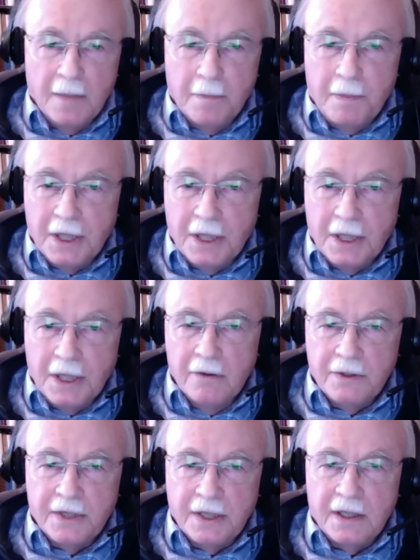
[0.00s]
but note
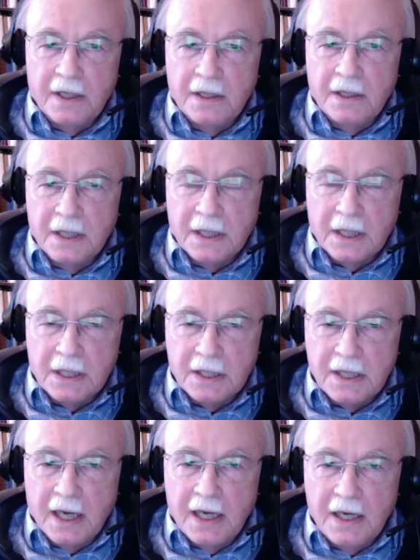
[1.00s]
that the
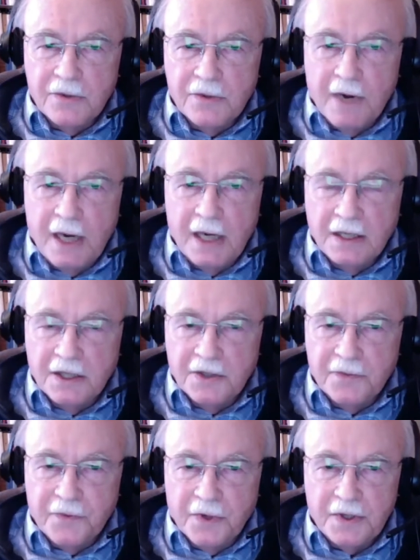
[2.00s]
Ghazali is writing this
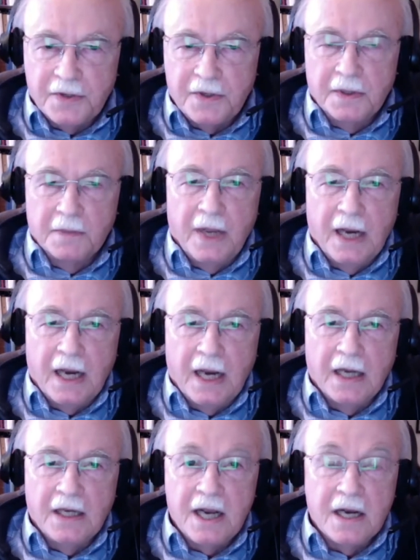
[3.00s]
first thing in
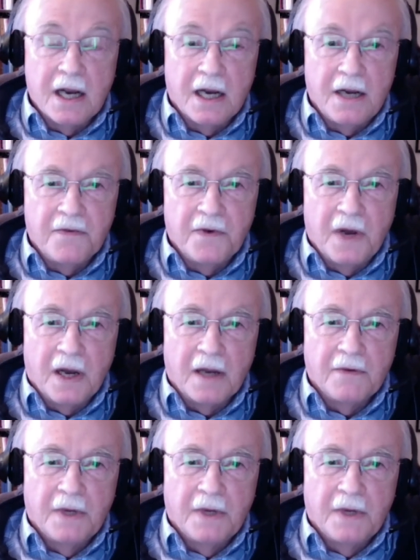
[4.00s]
ten ninety-five.